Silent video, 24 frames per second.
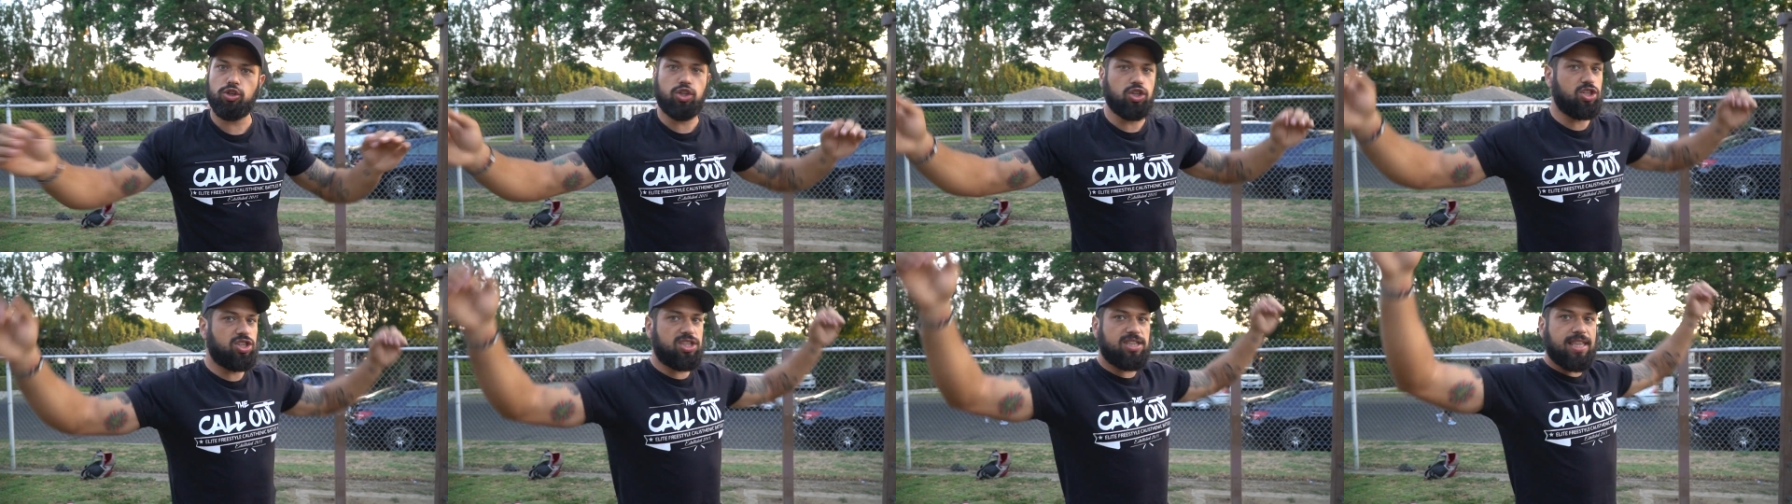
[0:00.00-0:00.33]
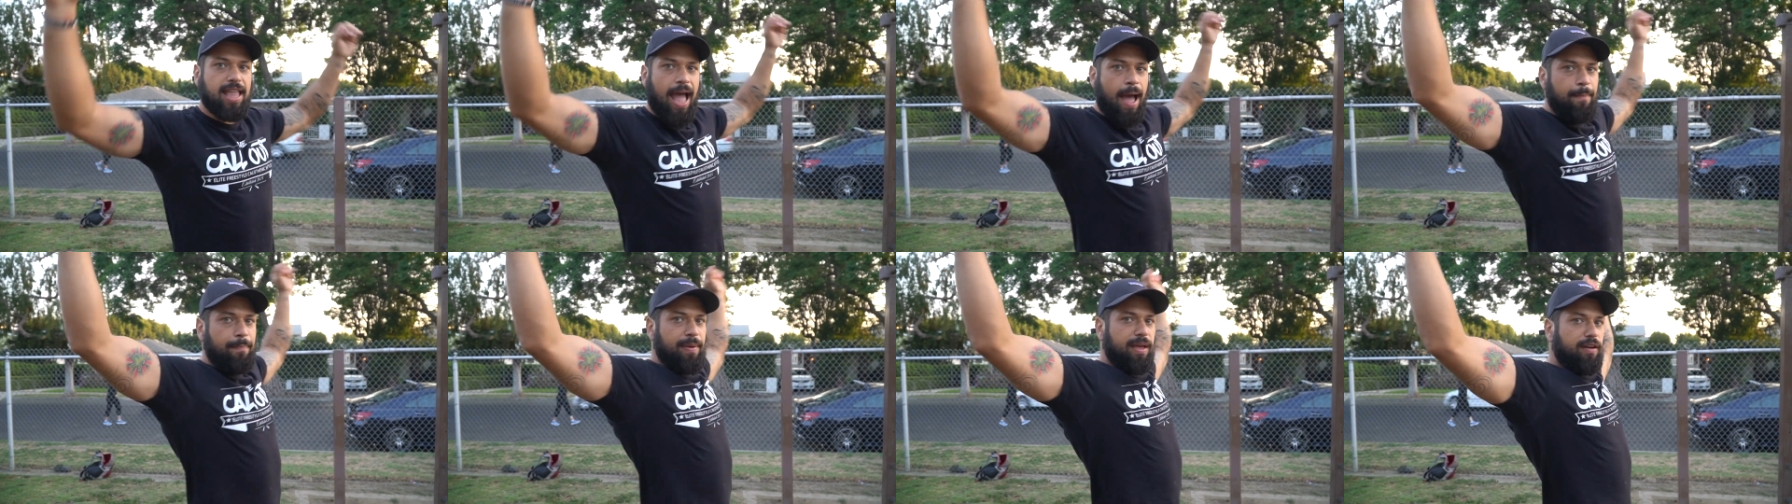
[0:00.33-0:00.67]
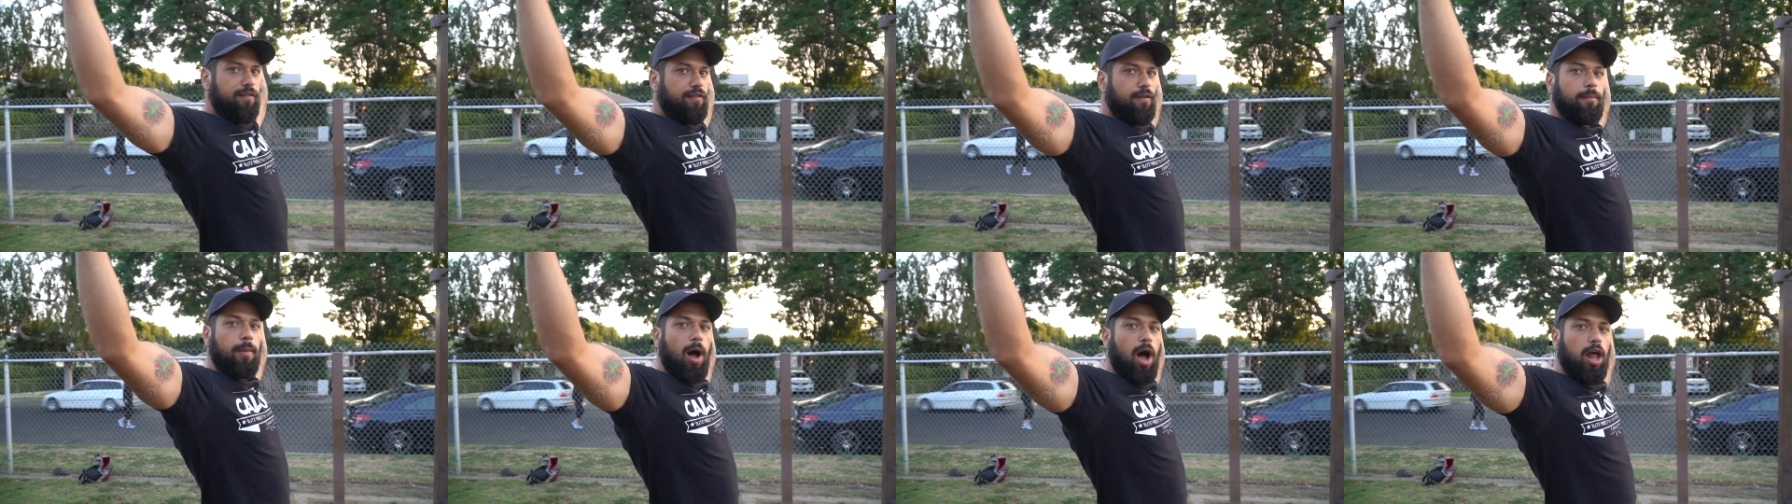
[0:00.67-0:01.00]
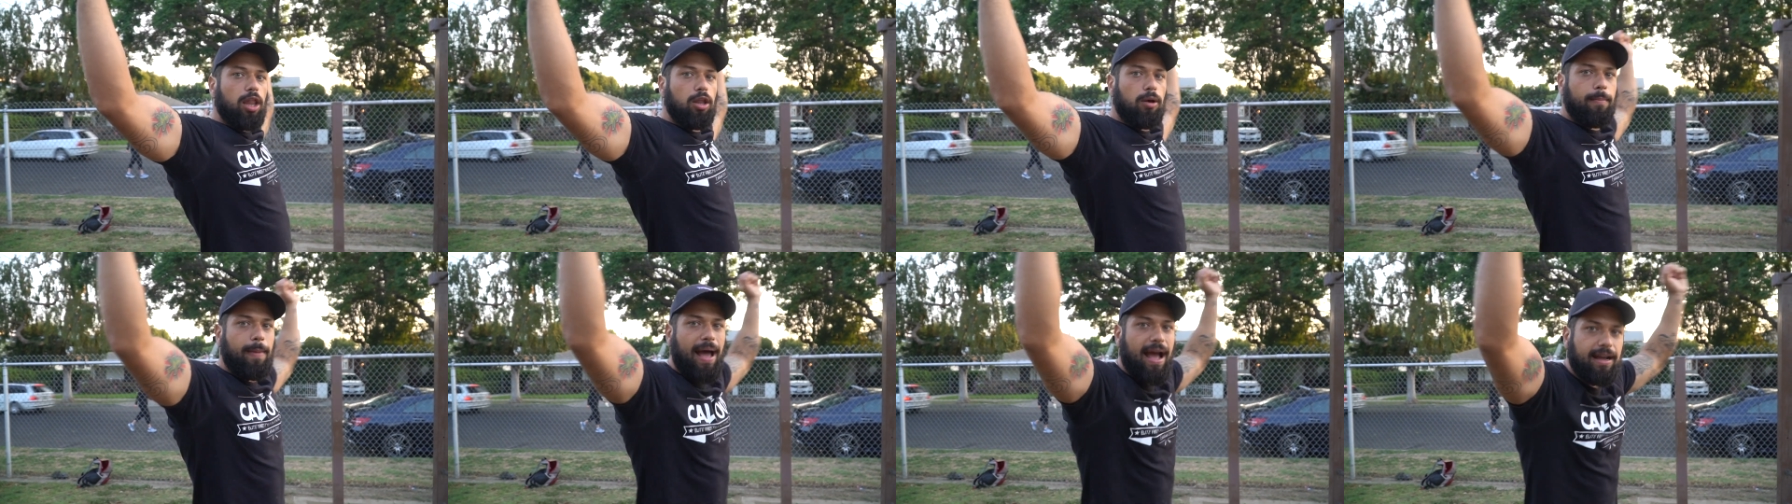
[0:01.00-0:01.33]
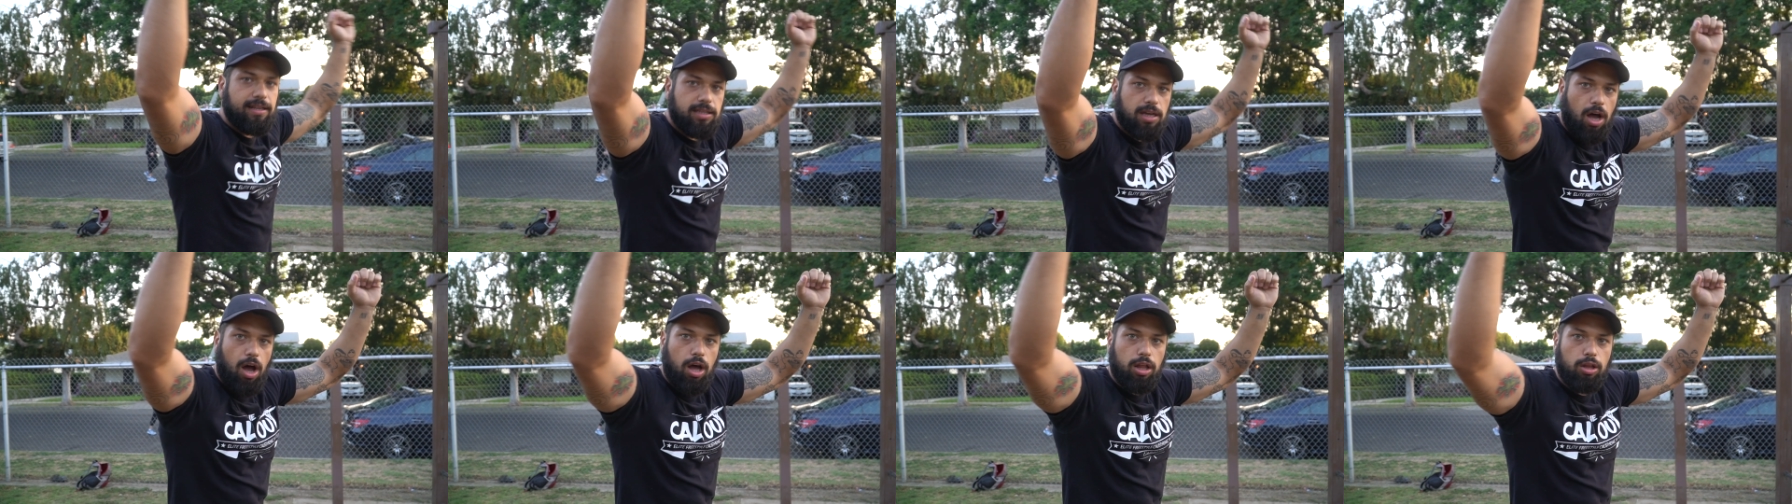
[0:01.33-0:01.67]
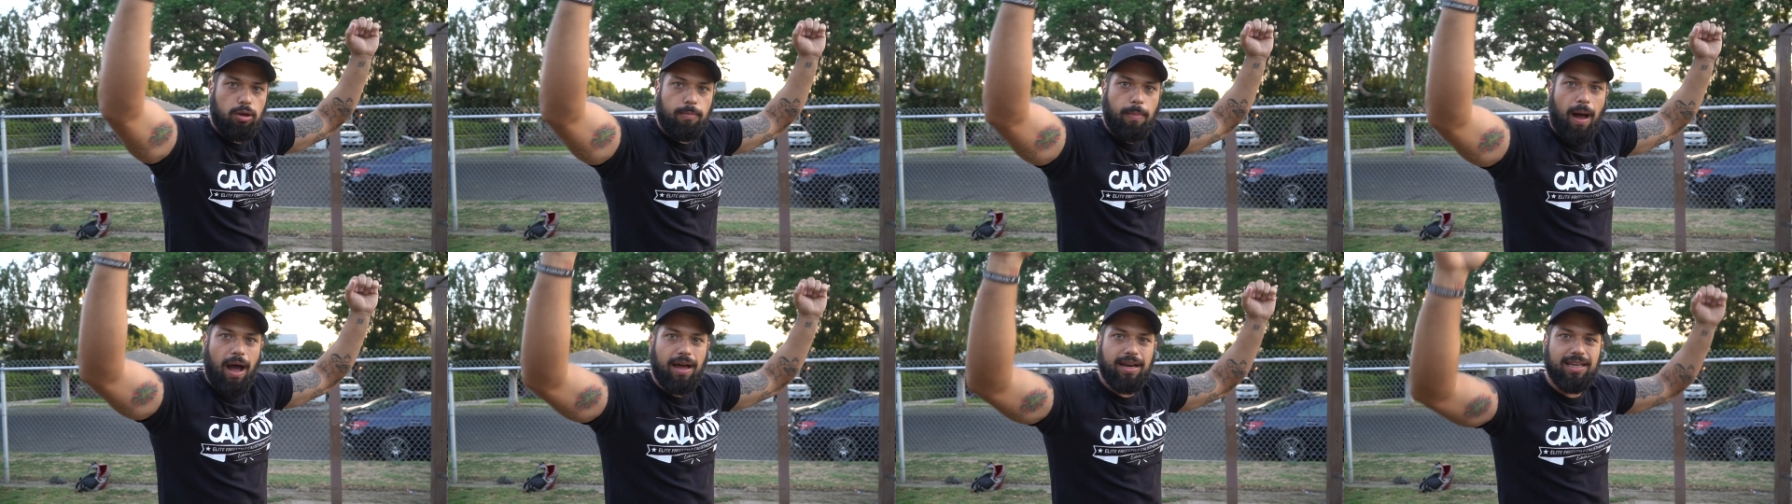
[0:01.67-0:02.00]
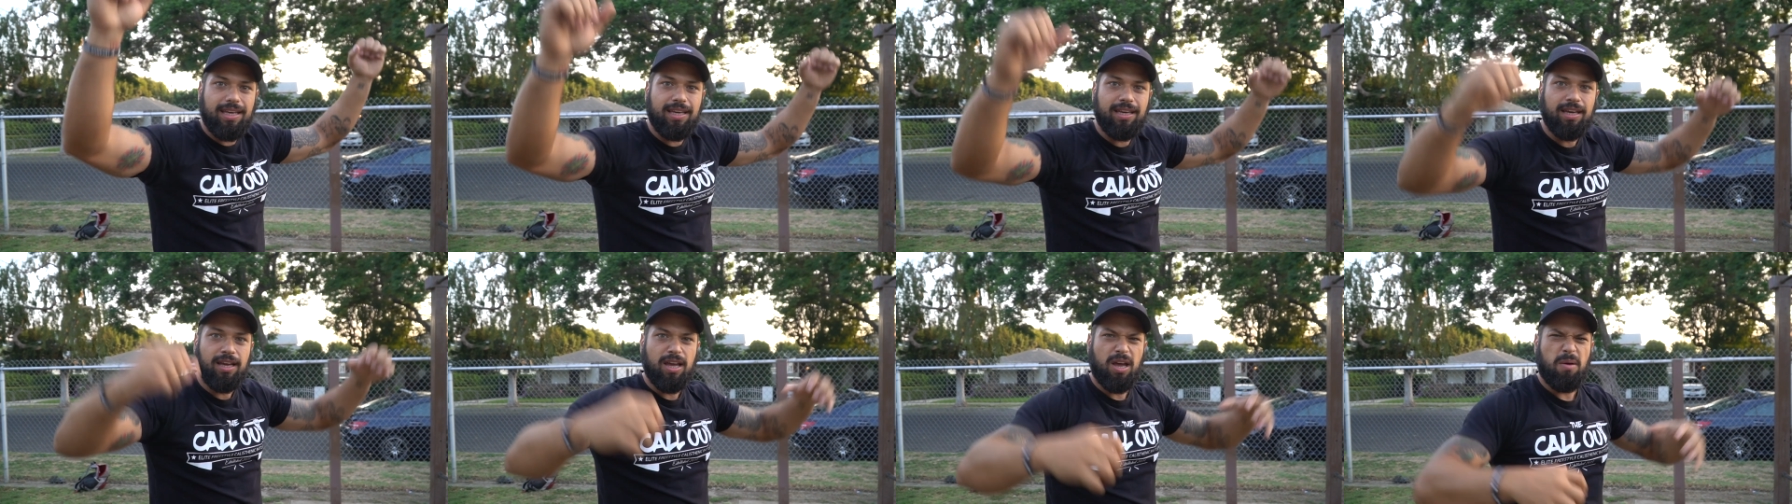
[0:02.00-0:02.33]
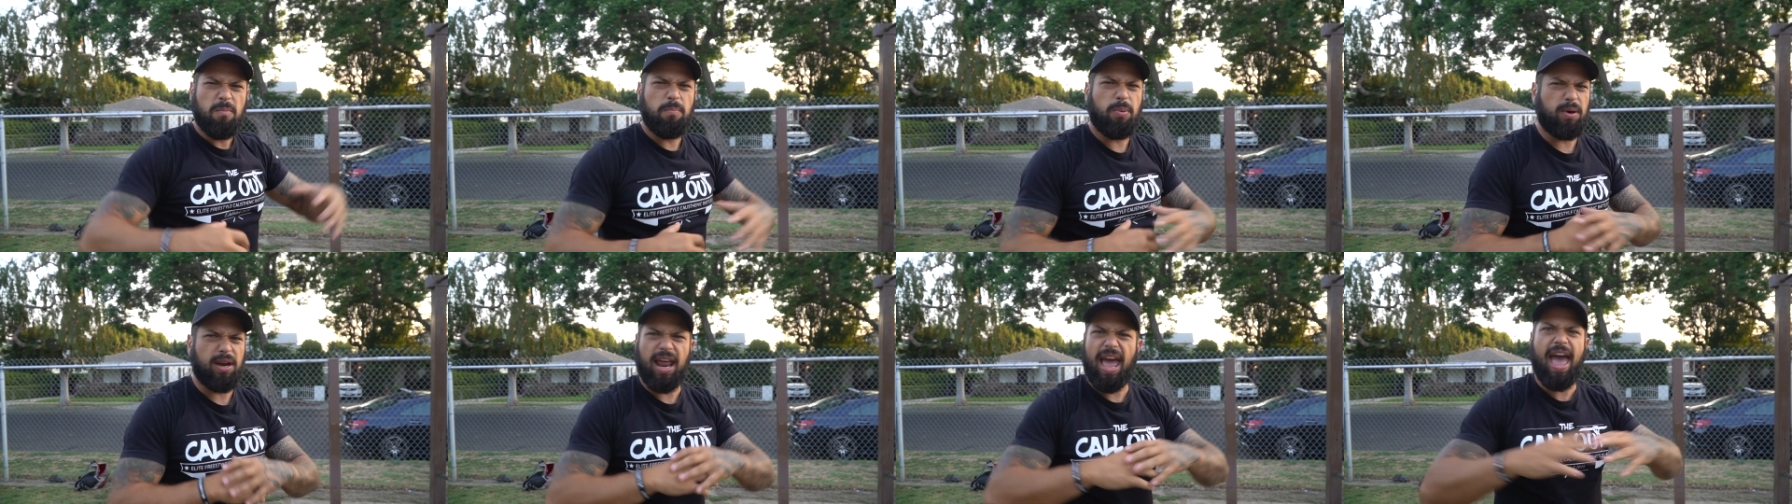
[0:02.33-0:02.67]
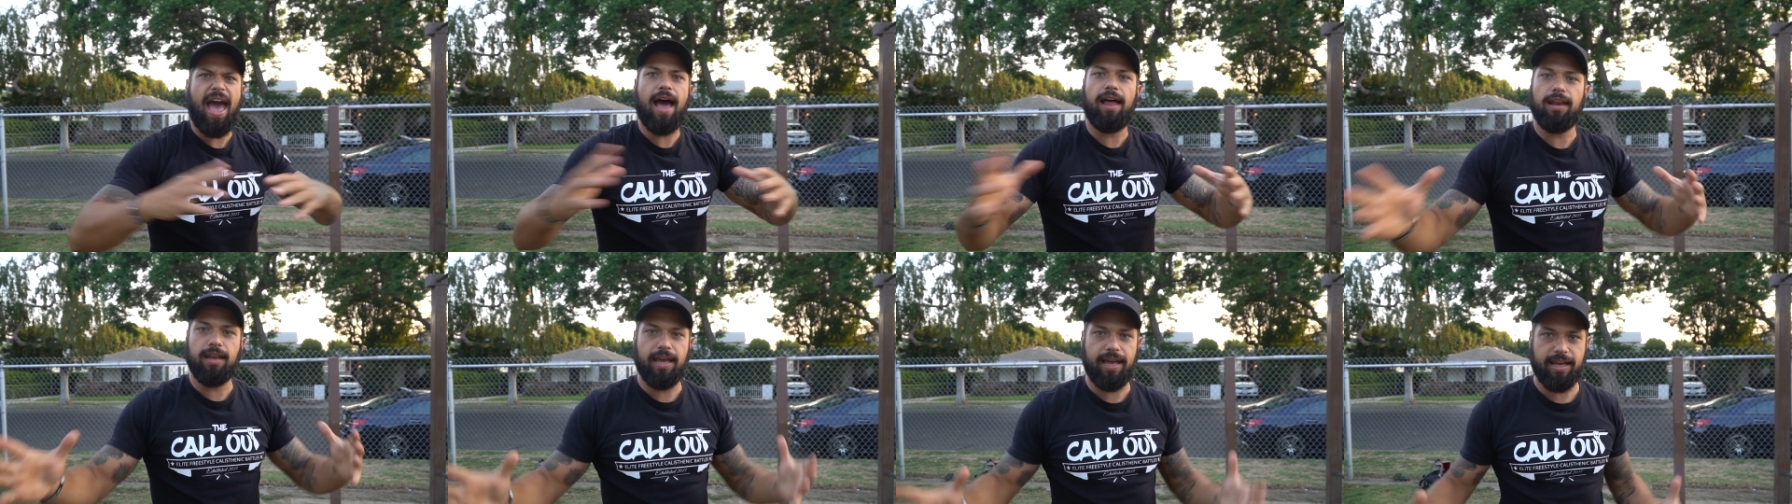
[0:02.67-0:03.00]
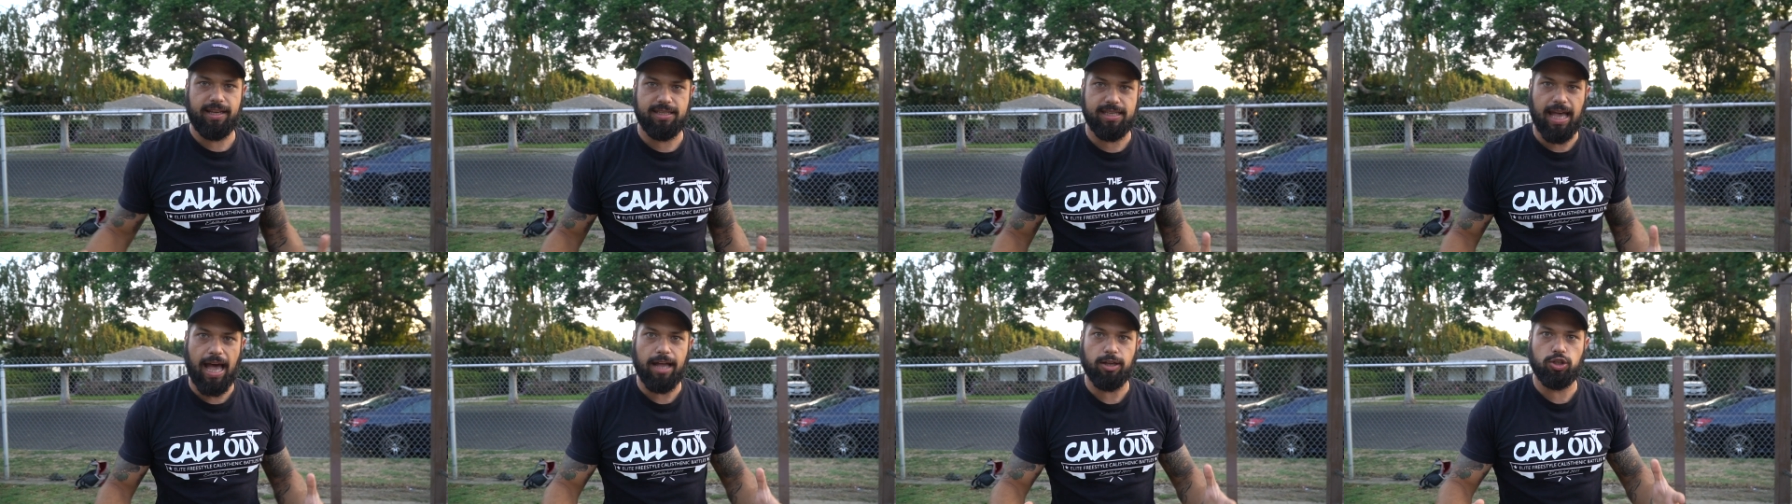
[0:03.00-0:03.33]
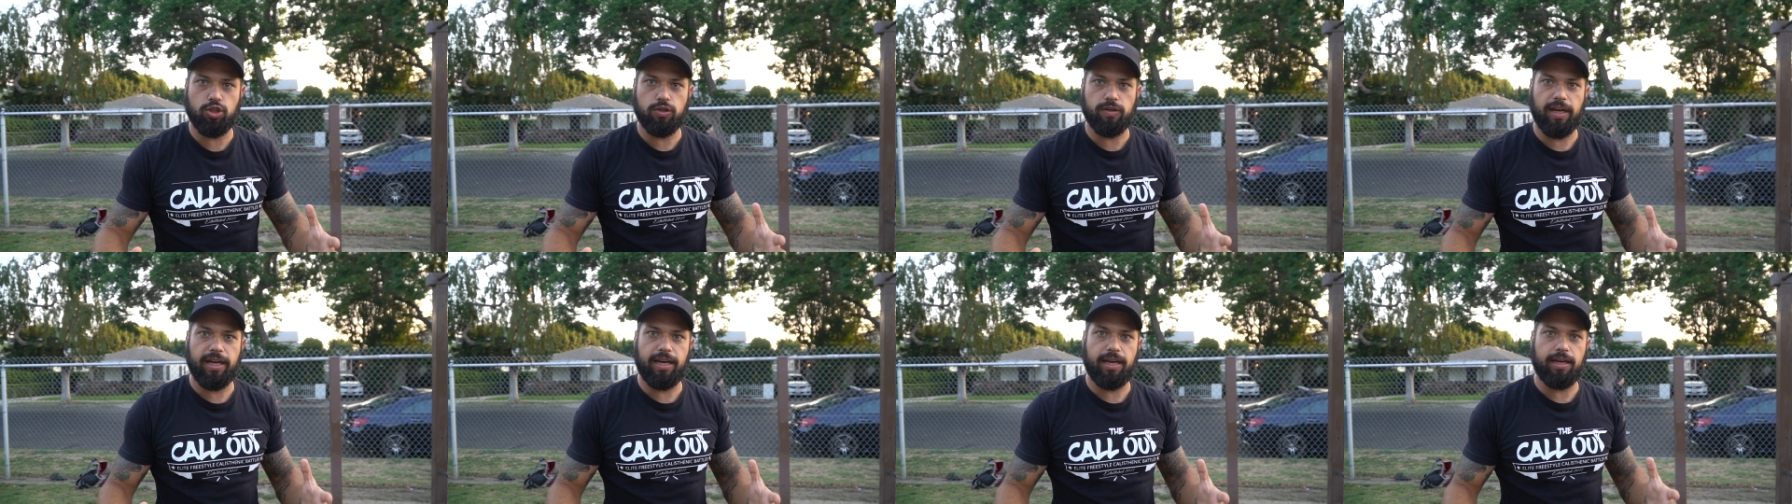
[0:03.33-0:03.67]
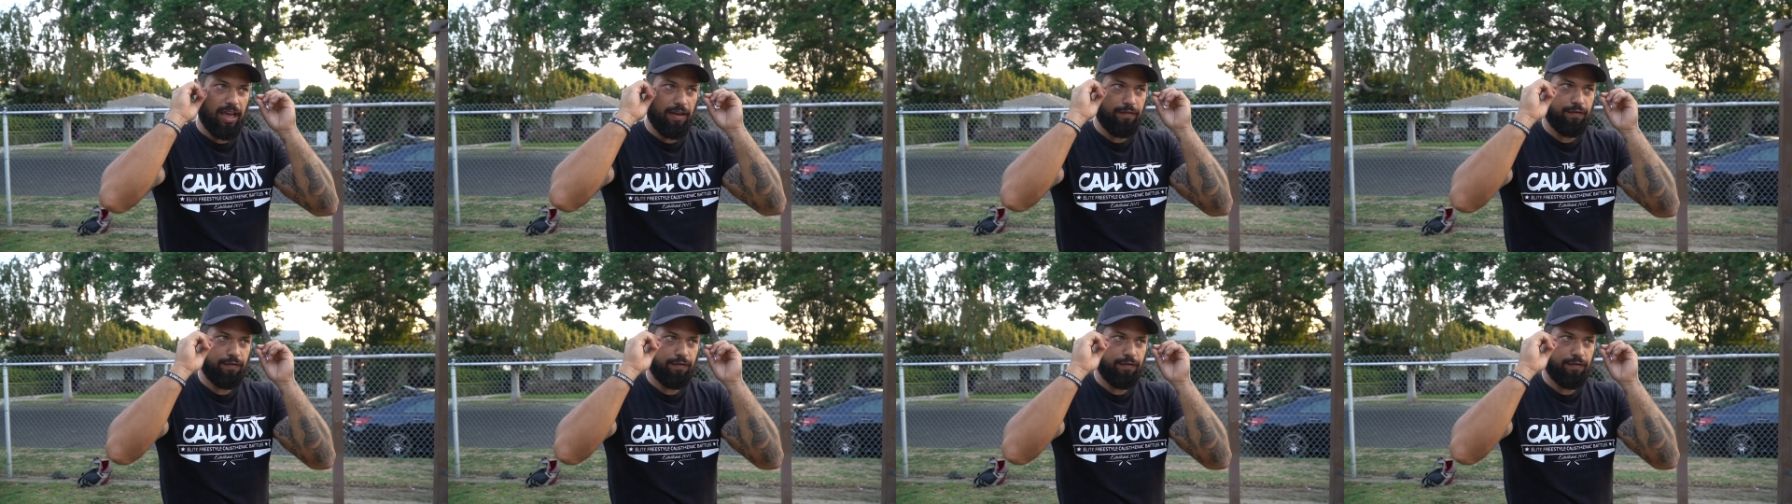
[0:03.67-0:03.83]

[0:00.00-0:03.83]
just snapping from hollow back to hollow body, but hella exaggerated.